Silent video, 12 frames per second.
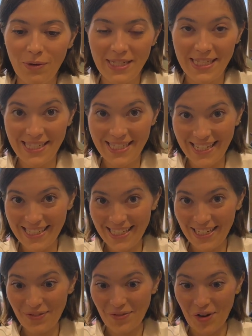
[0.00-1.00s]
was
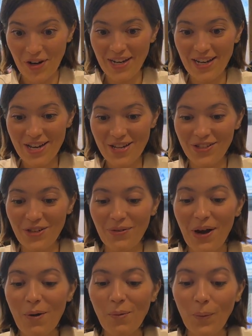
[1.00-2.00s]
16 RON. So
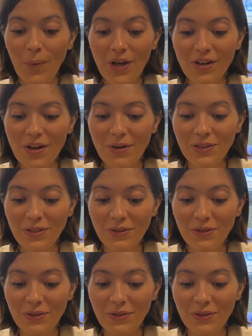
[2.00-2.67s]
now we are going